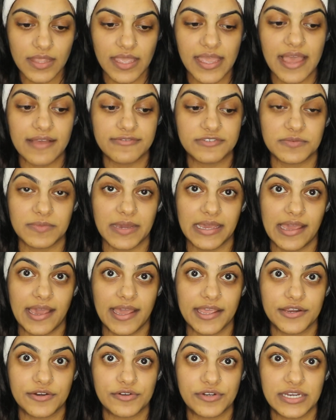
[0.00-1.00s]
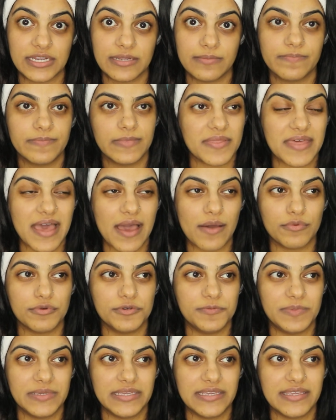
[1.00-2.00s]
after my eye cream, but that
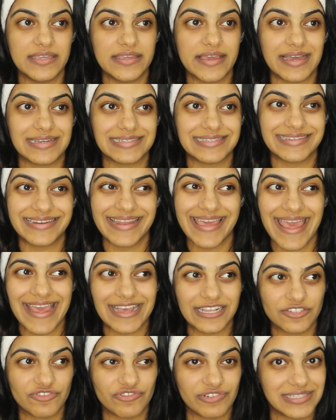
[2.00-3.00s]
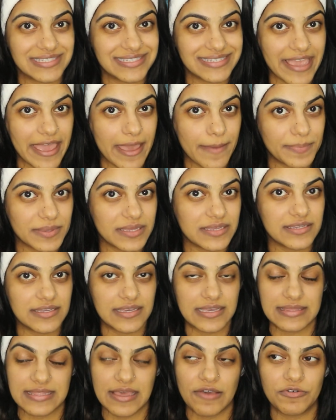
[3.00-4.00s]
would be as an extra step,
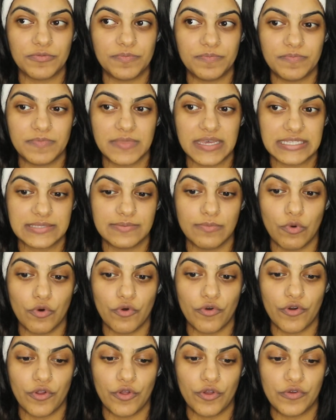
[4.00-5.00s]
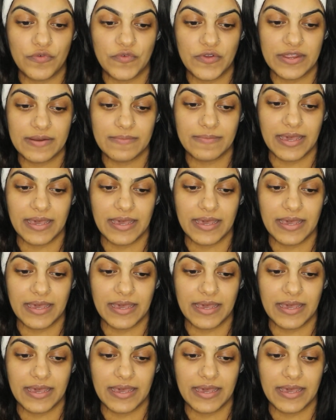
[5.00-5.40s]
and that's more in